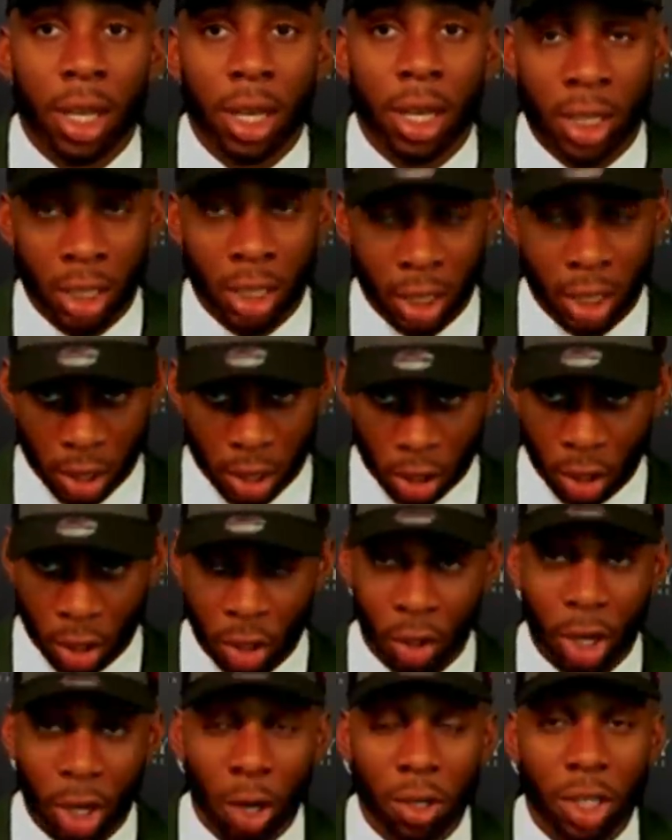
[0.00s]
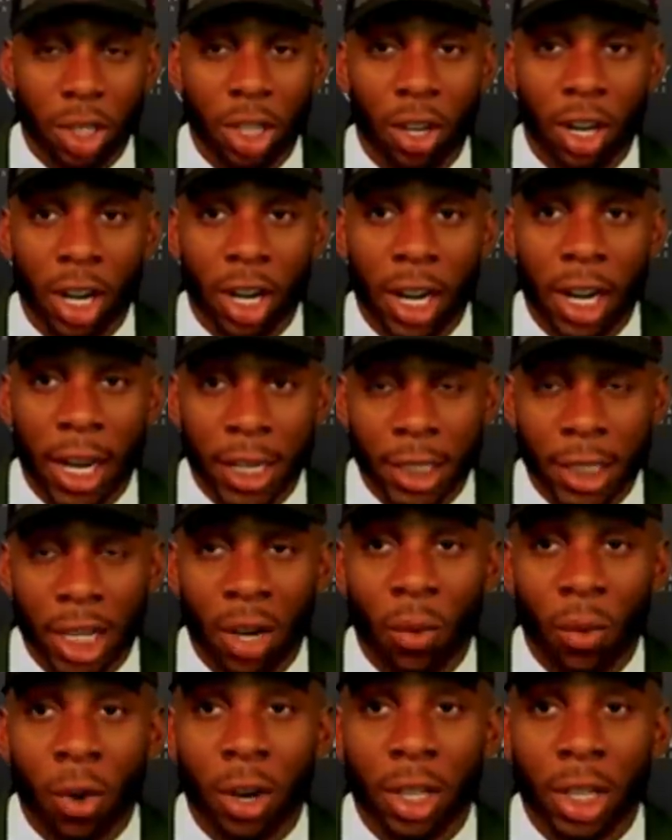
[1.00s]
and just, you know, coach the younger guys
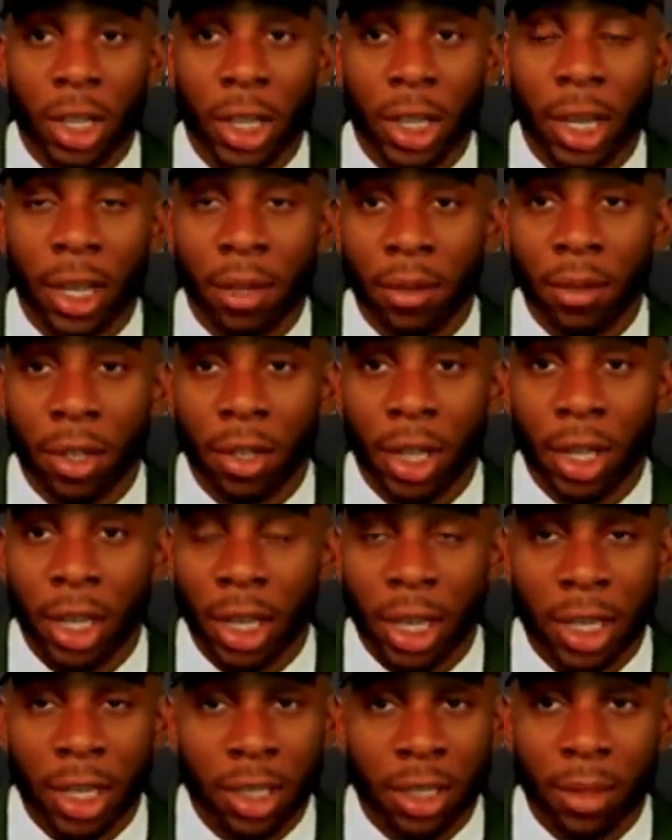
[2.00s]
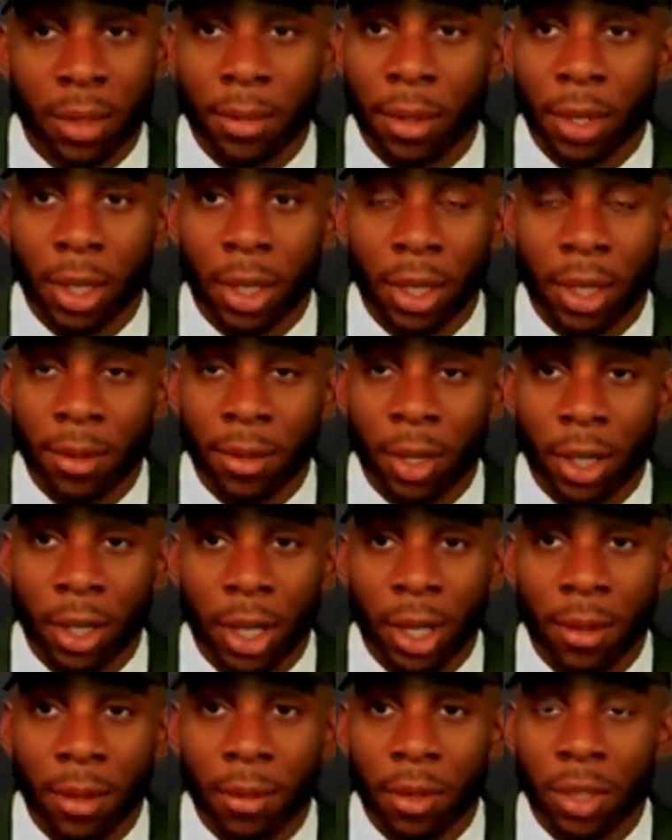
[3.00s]
that were in the game. You know, Keon Zipper,
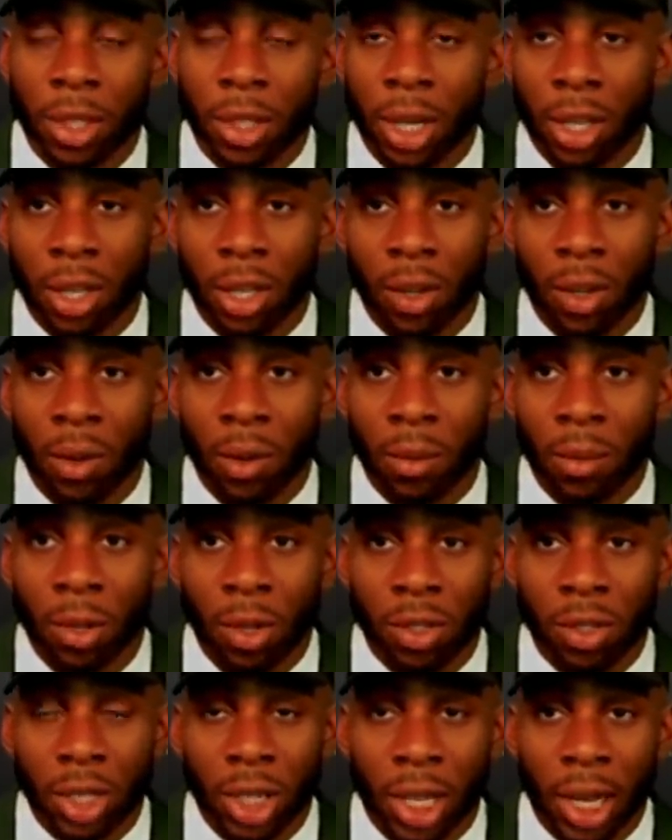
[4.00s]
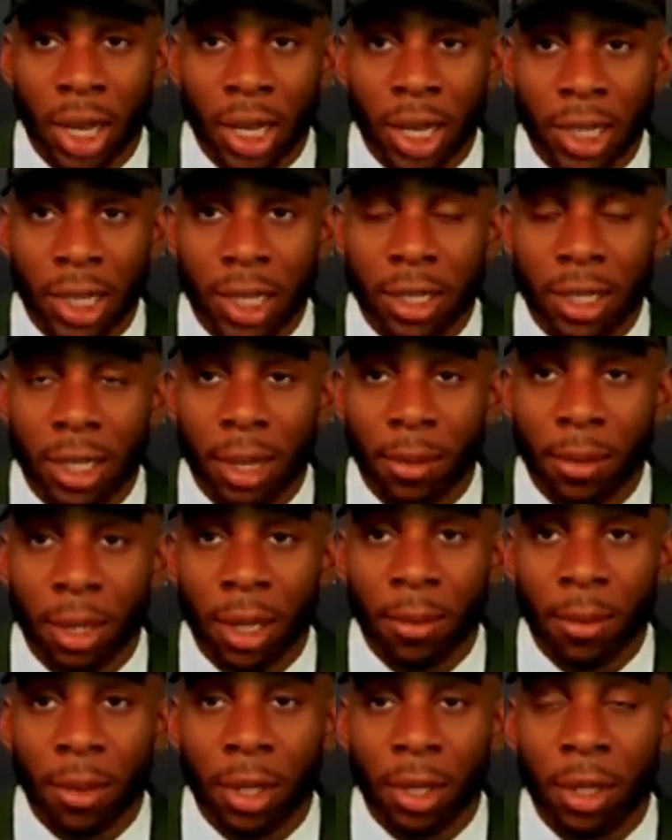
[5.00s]
Kimari Gamble, Jonathan Odom. Those are the guys that stepped
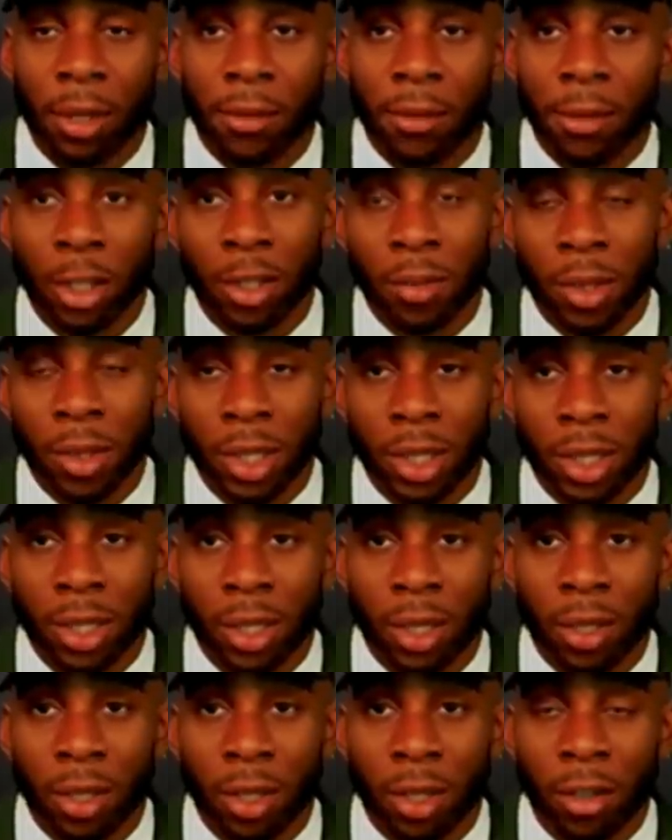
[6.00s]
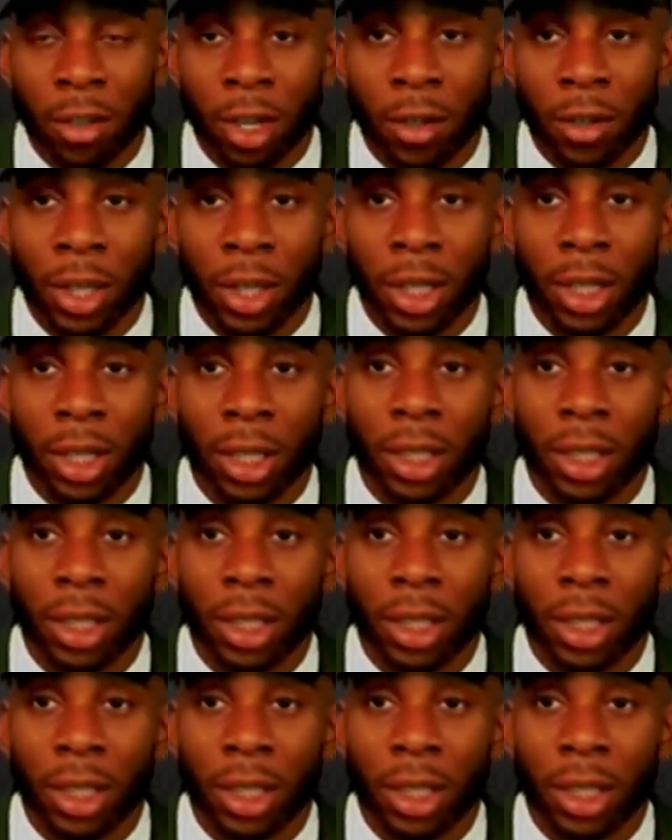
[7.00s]
up and, you know, for the position in the correct way.